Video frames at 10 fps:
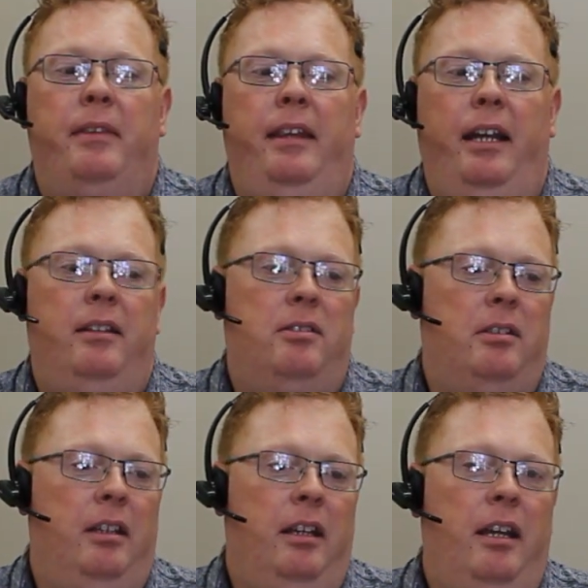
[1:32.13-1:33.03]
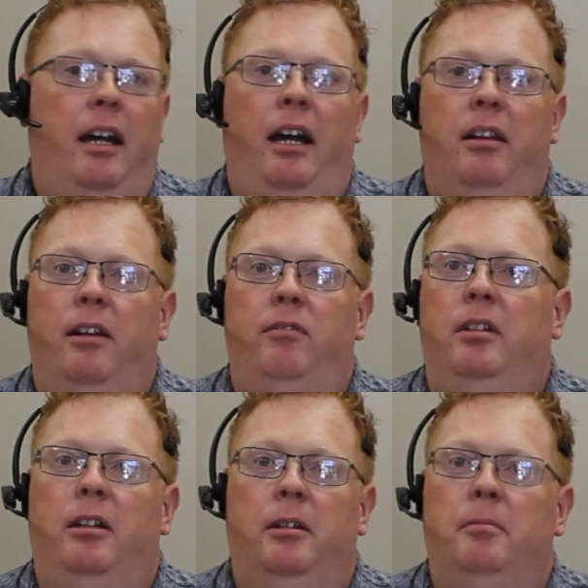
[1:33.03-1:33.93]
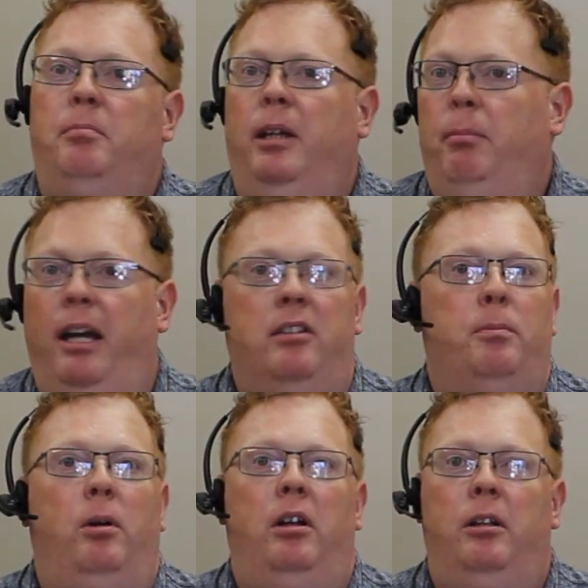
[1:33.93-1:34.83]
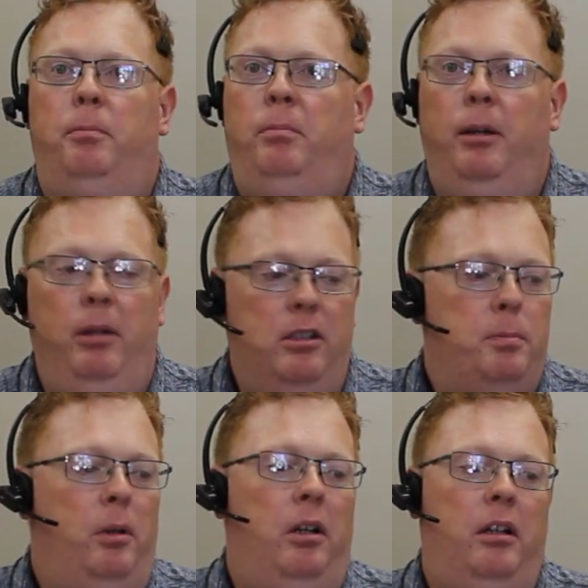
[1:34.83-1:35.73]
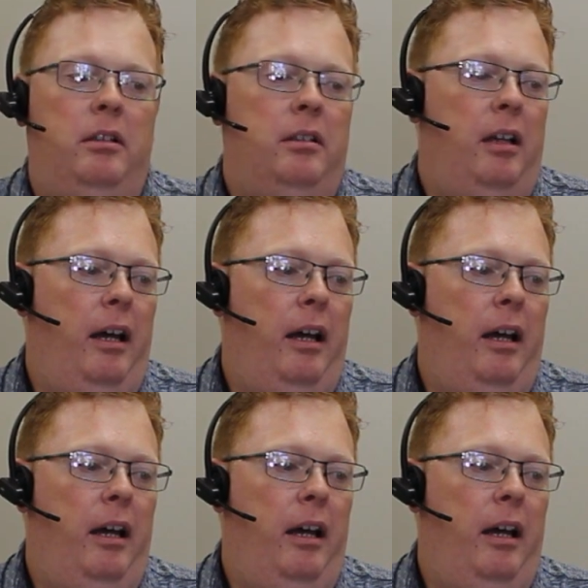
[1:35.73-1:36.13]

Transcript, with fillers: that's I love to play basketball, play baseball.